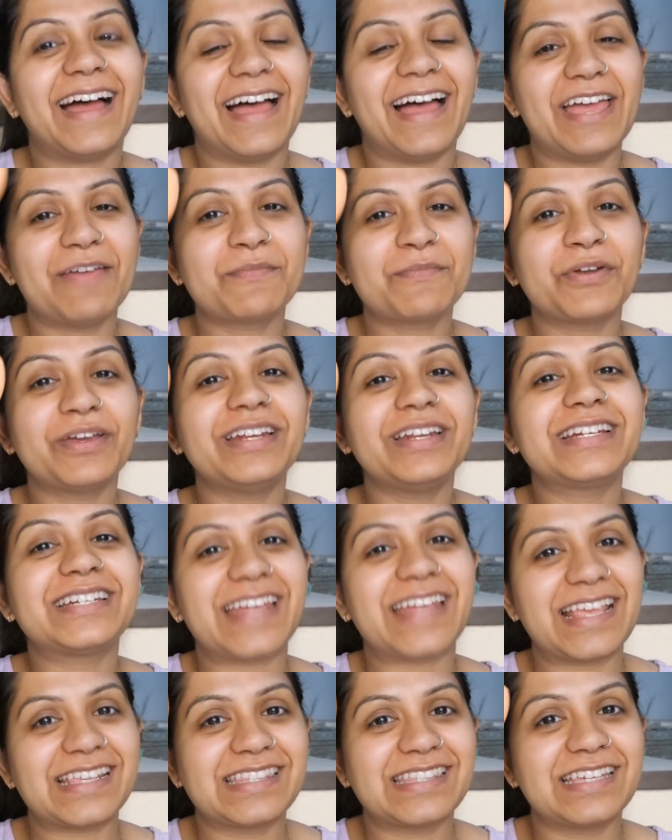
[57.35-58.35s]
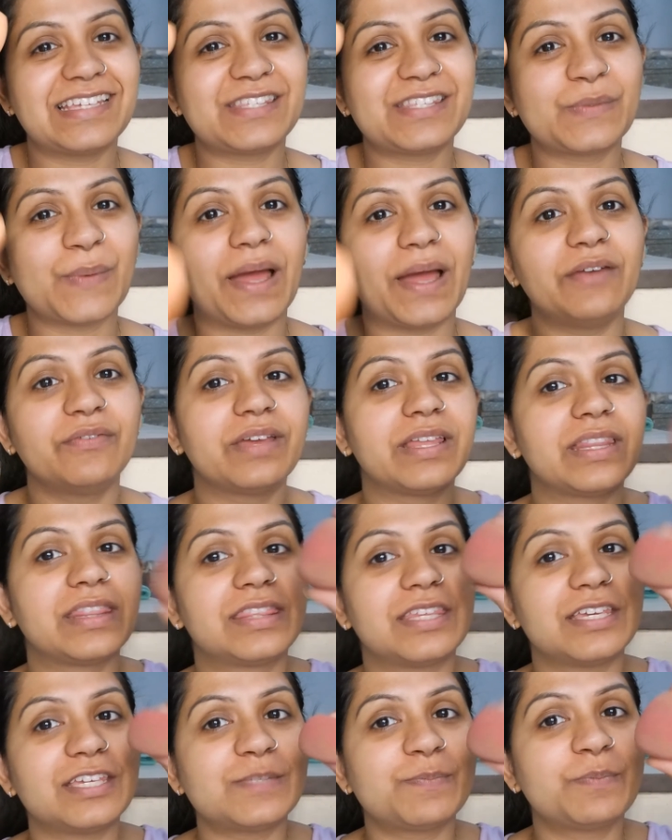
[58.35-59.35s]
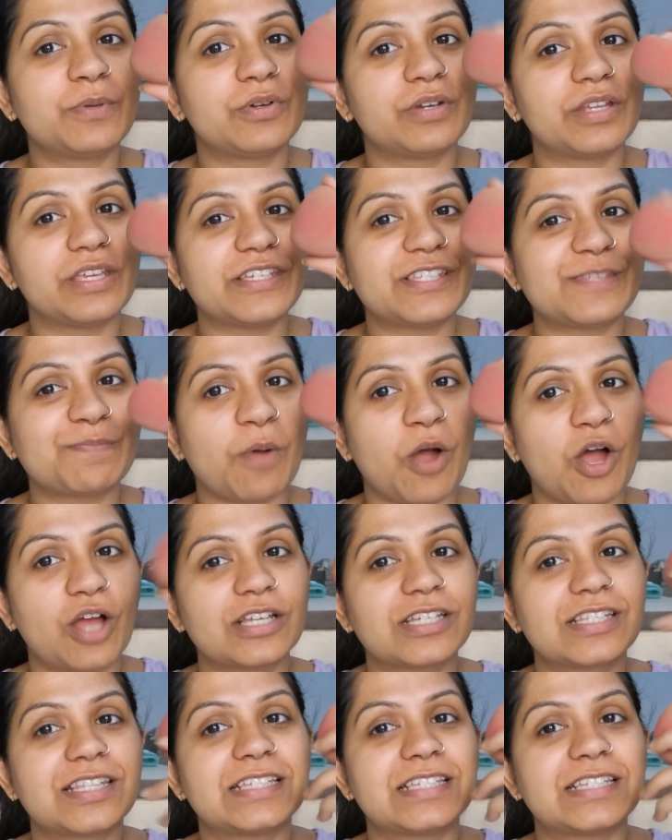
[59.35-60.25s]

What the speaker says: I'm going to test this one with this beauty sponge.